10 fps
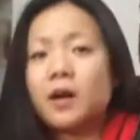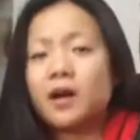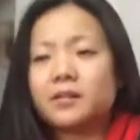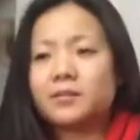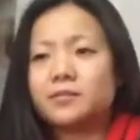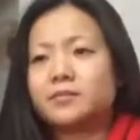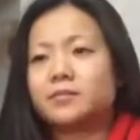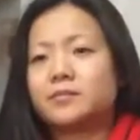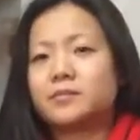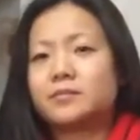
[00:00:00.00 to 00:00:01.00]
But
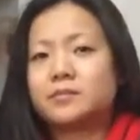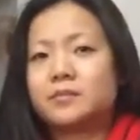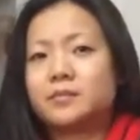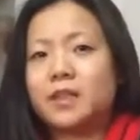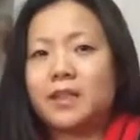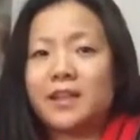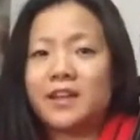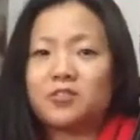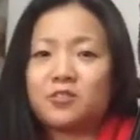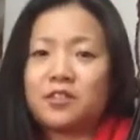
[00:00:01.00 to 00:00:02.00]
like I
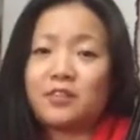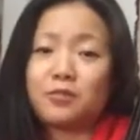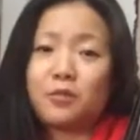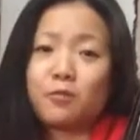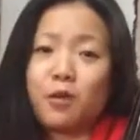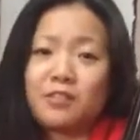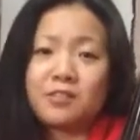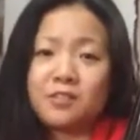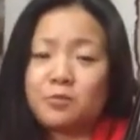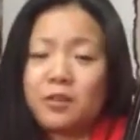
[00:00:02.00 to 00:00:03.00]
exercised only
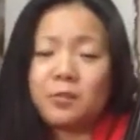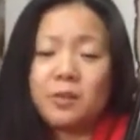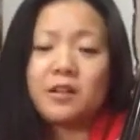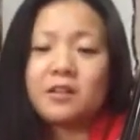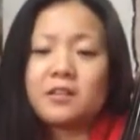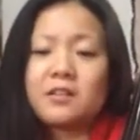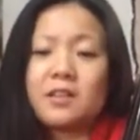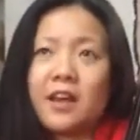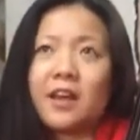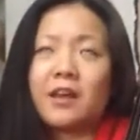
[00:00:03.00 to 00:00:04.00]
once this week, but
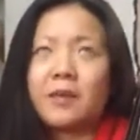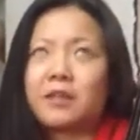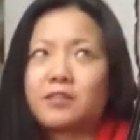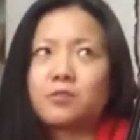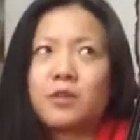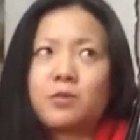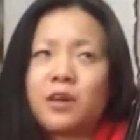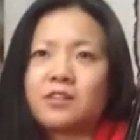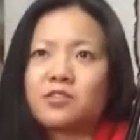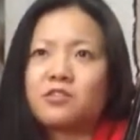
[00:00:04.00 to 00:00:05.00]
today, I mean, this week we
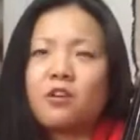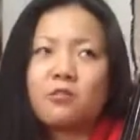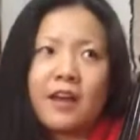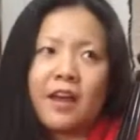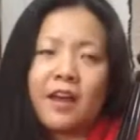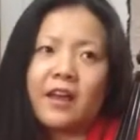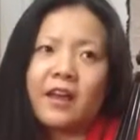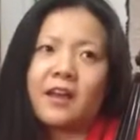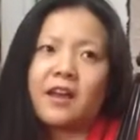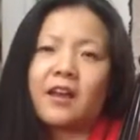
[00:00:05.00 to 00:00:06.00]
had a snow
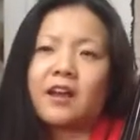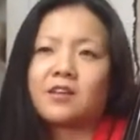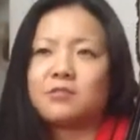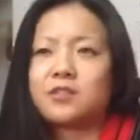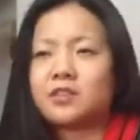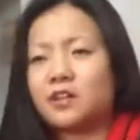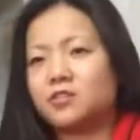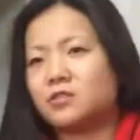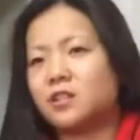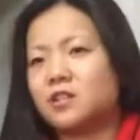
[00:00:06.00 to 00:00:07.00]
day and I had to
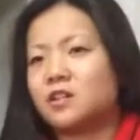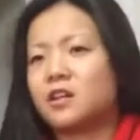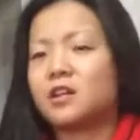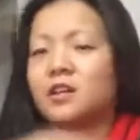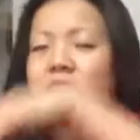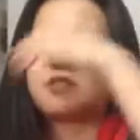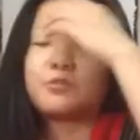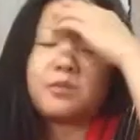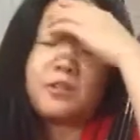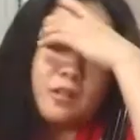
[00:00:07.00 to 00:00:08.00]
reschedule teaching. It's
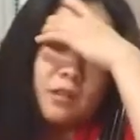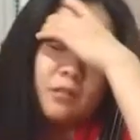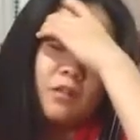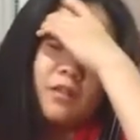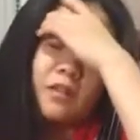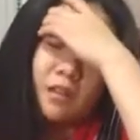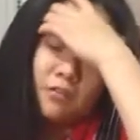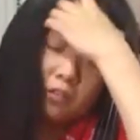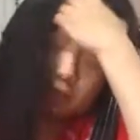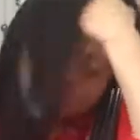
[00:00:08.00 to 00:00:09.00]
just been one thing
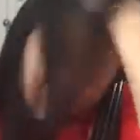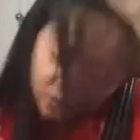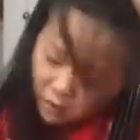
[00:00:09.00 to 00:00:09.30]
after the other.